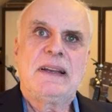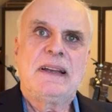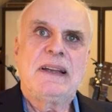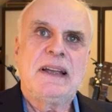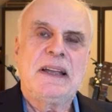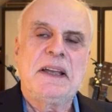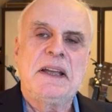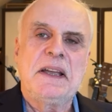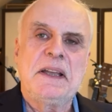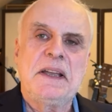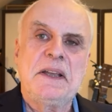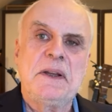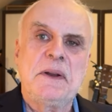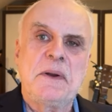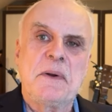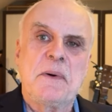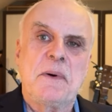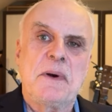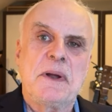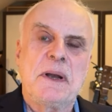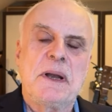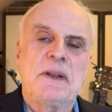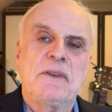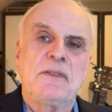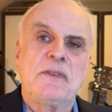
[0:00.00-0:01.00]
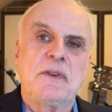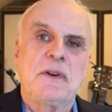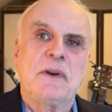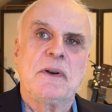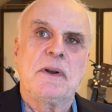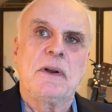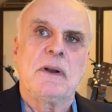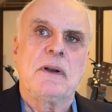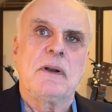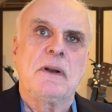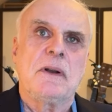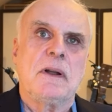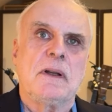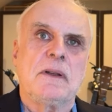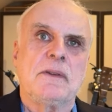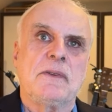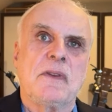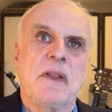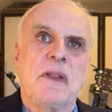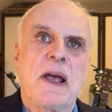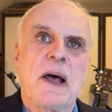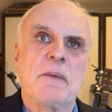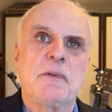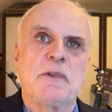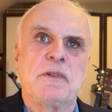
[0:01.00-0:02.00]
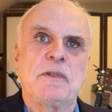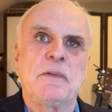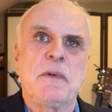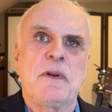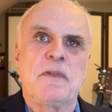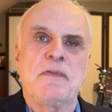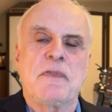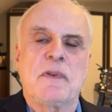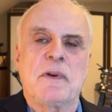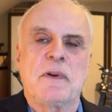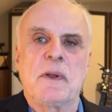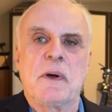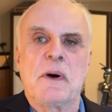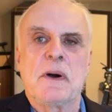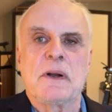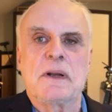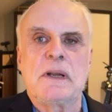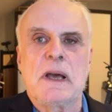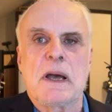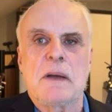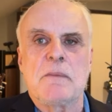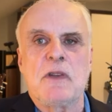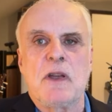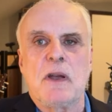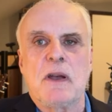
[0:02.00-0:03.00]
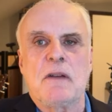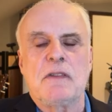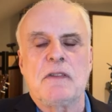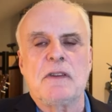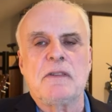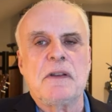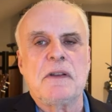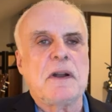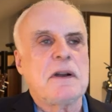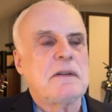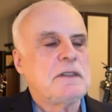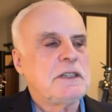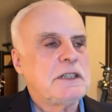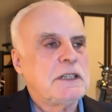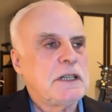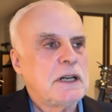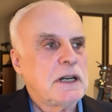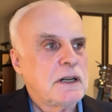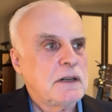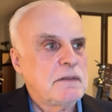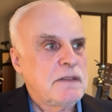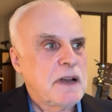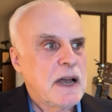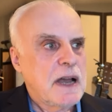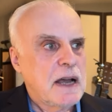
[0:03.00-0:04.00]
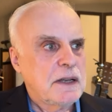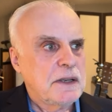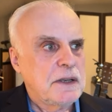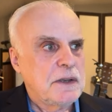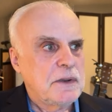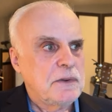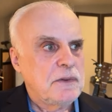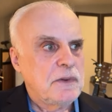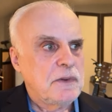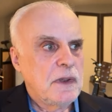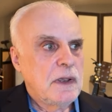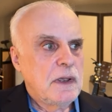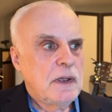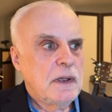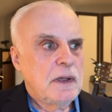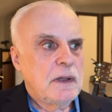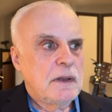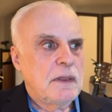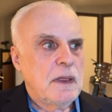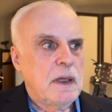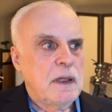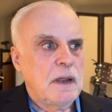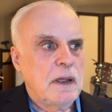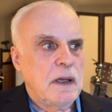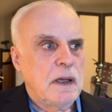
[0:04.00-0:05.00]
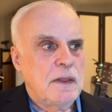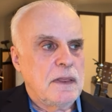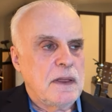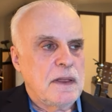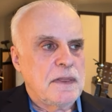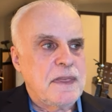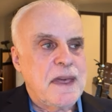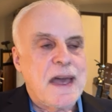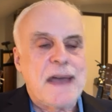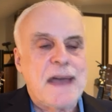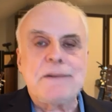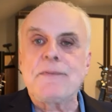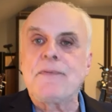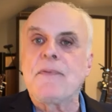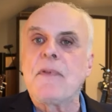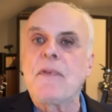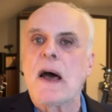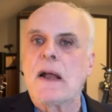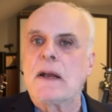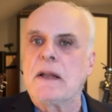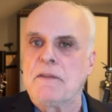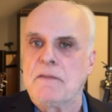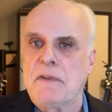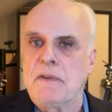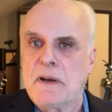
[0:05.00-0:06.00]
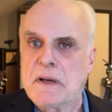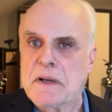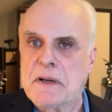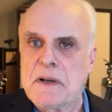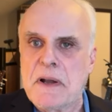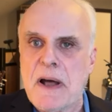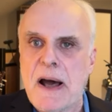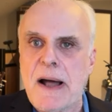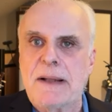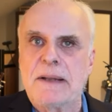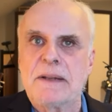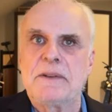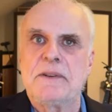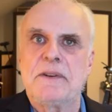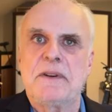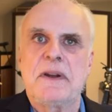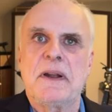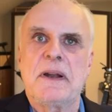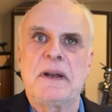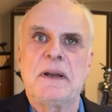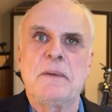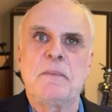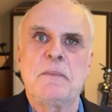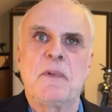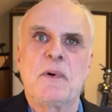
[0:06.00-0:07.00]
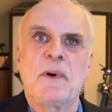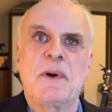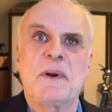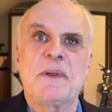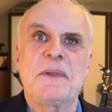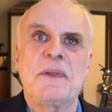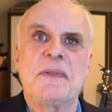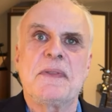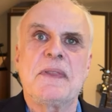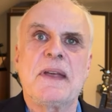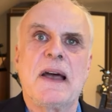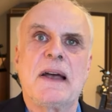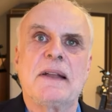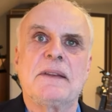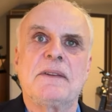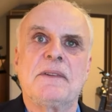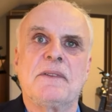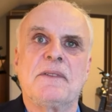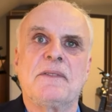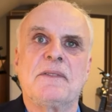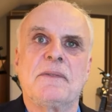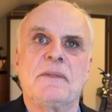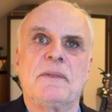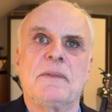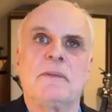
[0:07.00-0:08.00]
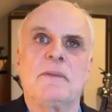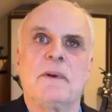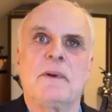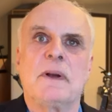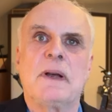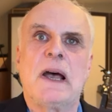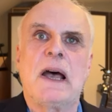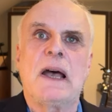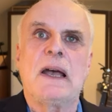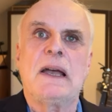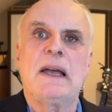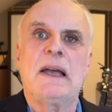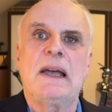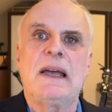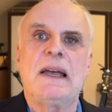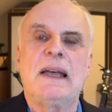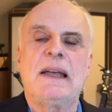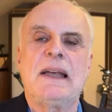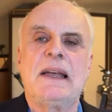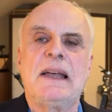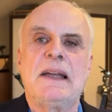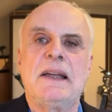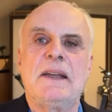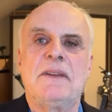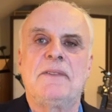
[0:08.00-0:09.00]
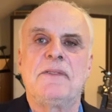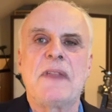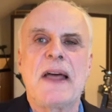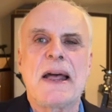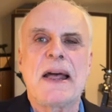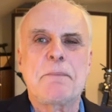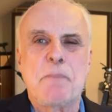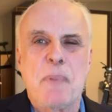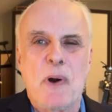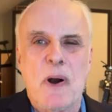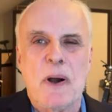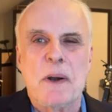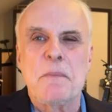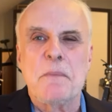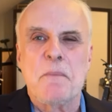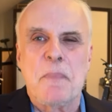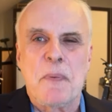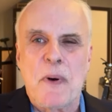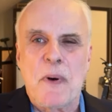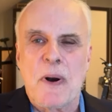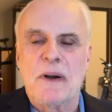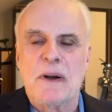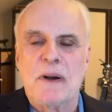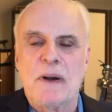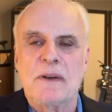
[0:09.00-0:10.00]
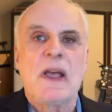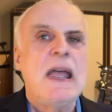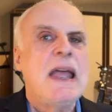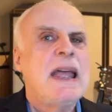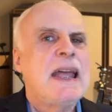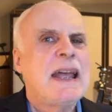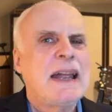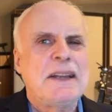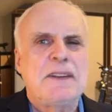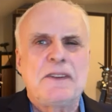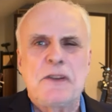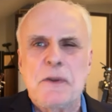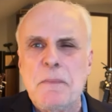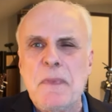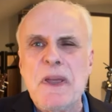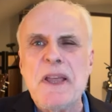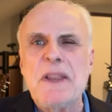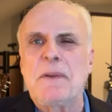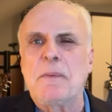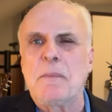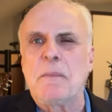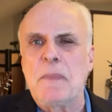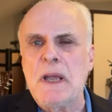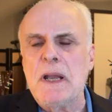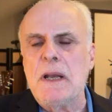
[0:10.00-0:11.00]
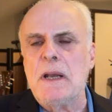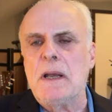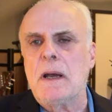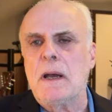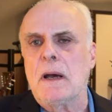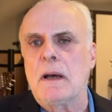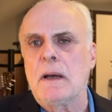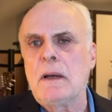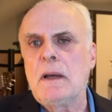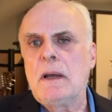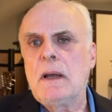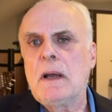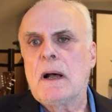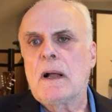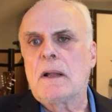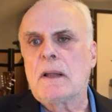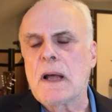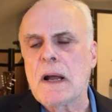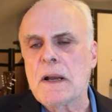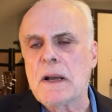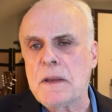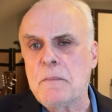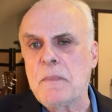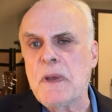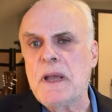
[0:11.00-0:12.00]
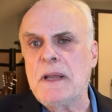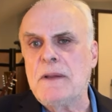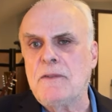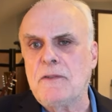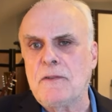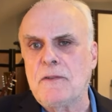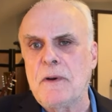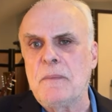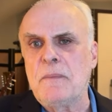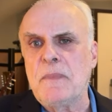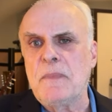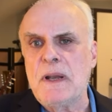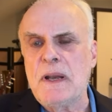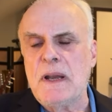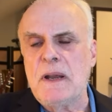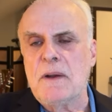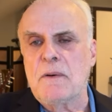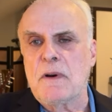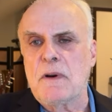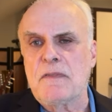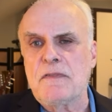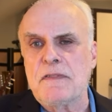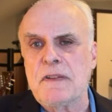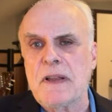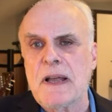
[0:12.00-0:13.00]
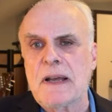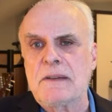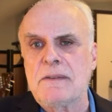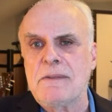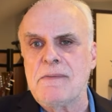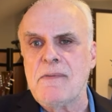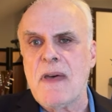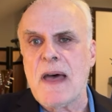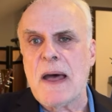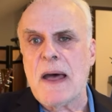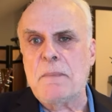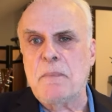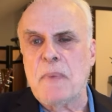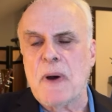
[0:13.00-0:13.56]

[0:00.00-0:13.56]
eh, you know, in a certain establishment for a long time, you have a set of shared values. They, eh, that that's not even acknowledged anymore. That that's eh, isn't that part and parcel? And to me, the media, a lot of the mainstream media reflects that